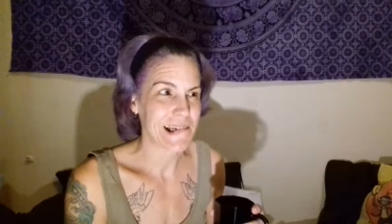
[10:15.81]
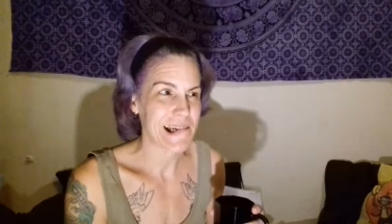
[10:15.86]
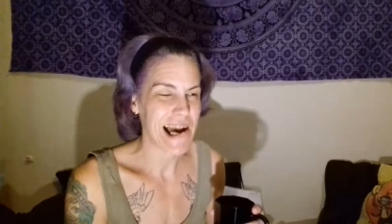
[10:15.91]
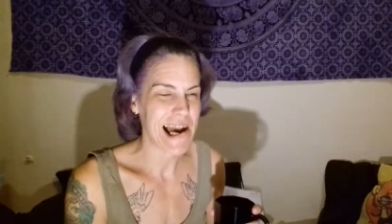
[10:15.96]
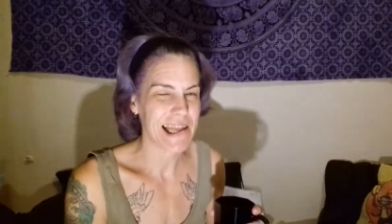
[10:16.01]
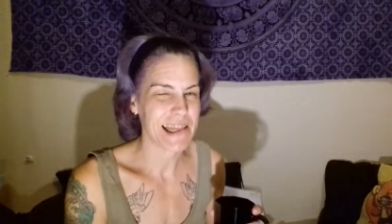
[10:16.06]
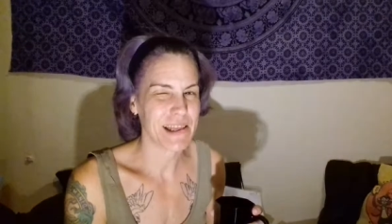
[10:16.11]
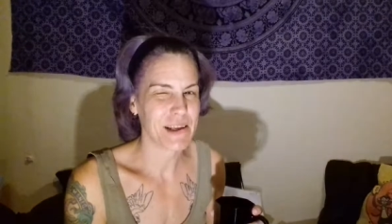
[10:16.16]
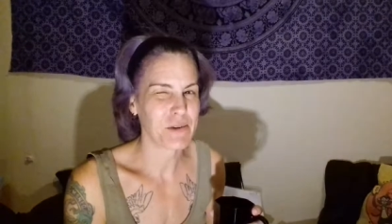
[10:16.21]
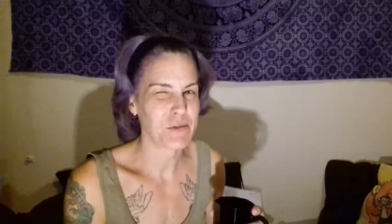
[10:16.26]

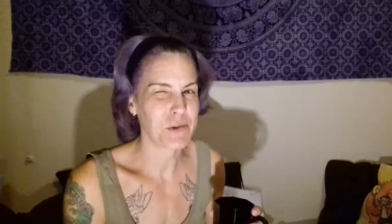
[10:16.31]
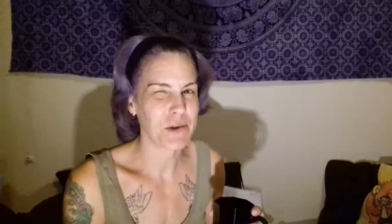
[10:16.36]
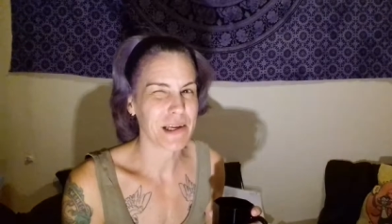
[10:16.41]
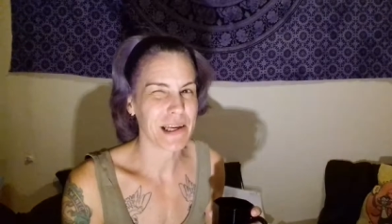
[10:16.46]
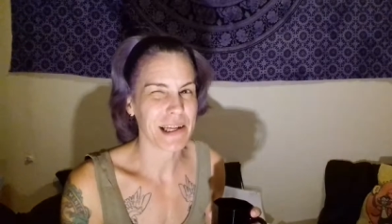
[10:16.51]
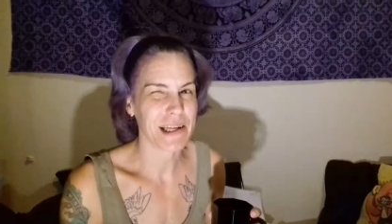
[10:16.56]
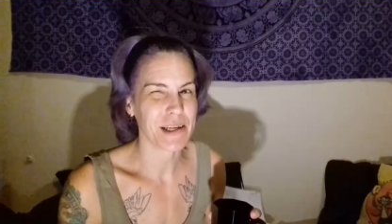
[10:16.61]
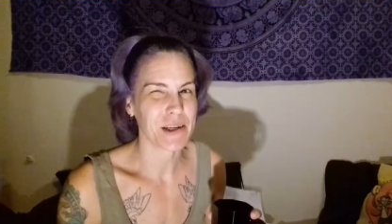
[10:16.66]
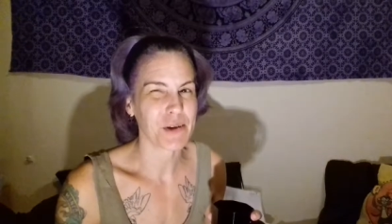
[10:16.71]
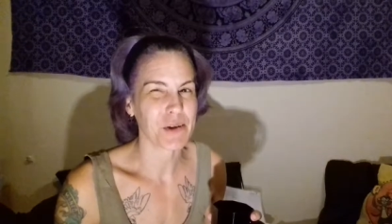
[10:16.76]
I think we're
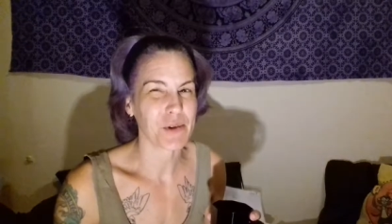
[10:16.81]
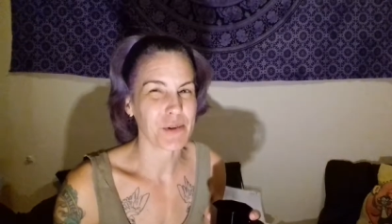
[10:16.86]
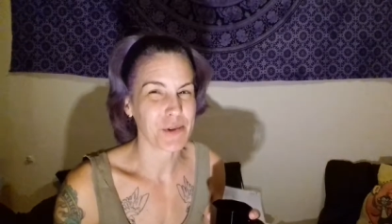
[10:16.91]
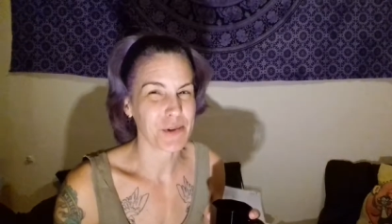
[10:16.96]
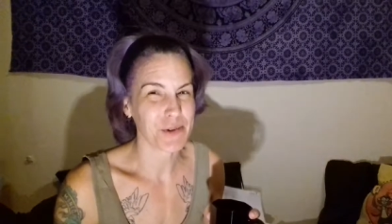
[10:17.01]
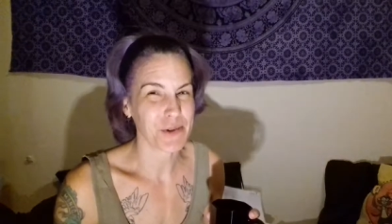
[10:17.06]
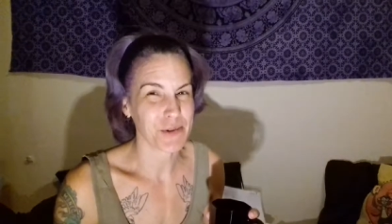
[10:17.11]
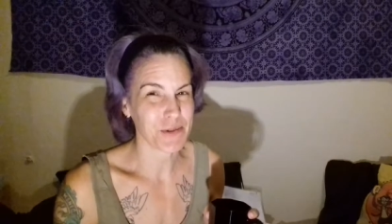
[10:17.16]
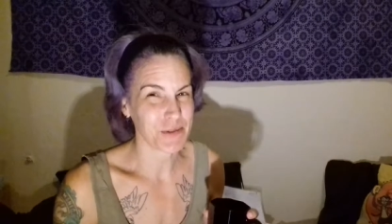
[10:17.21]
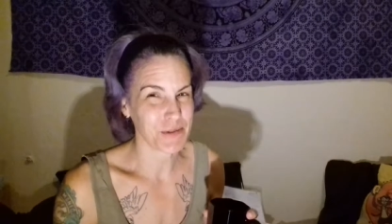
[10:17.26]
getting
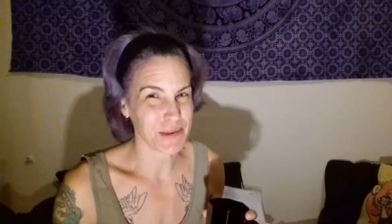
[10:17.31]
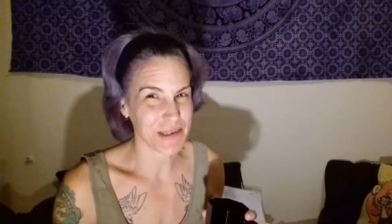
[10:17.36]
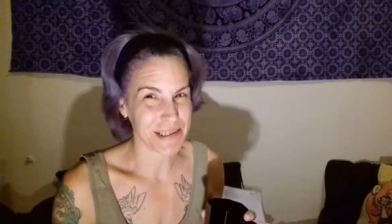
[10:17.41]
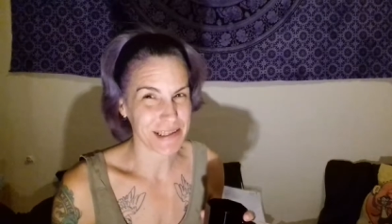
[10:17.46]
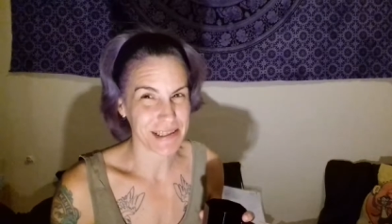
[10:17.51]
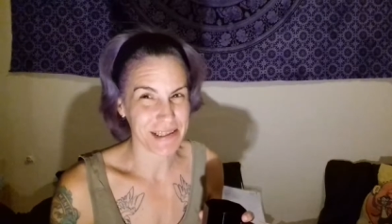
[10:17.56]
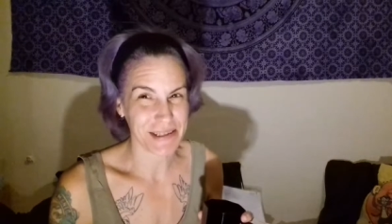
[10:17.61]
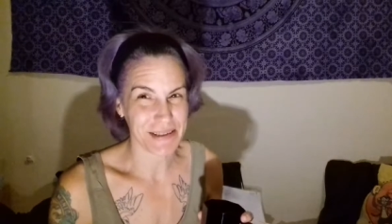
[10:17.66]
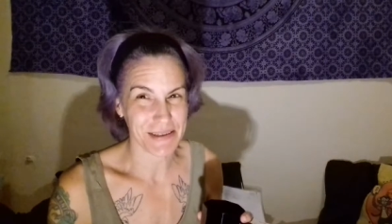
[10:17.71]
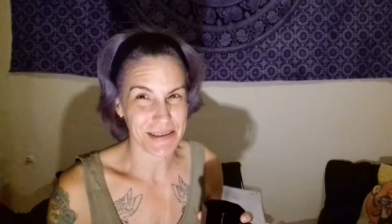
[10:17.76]
closer to
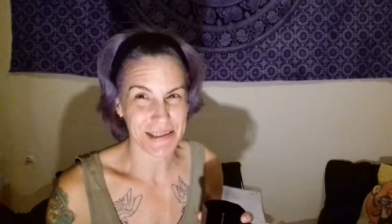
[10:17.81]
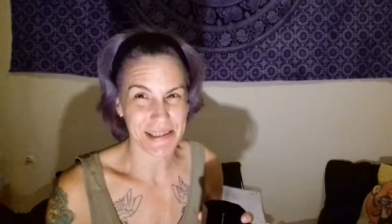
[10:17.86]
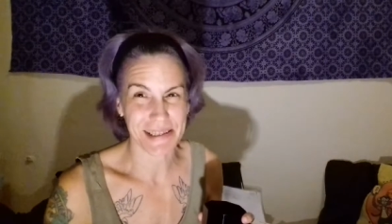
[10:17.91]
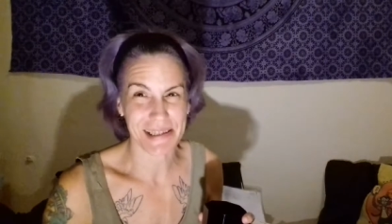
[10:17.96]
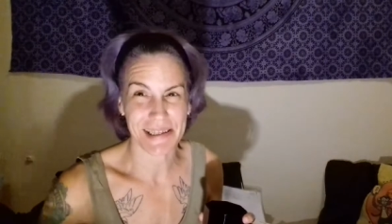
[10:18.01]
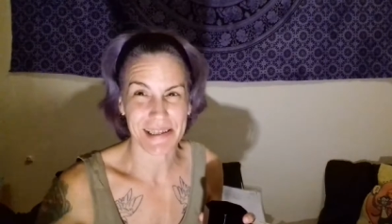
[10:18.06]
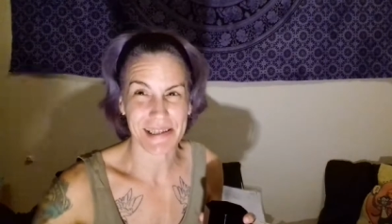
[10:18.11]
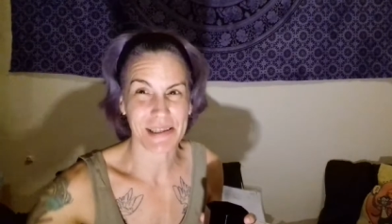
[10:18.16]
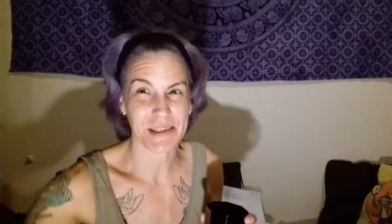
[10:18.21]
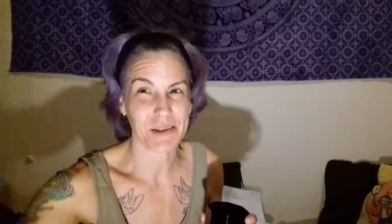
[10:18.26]
fixing Christy.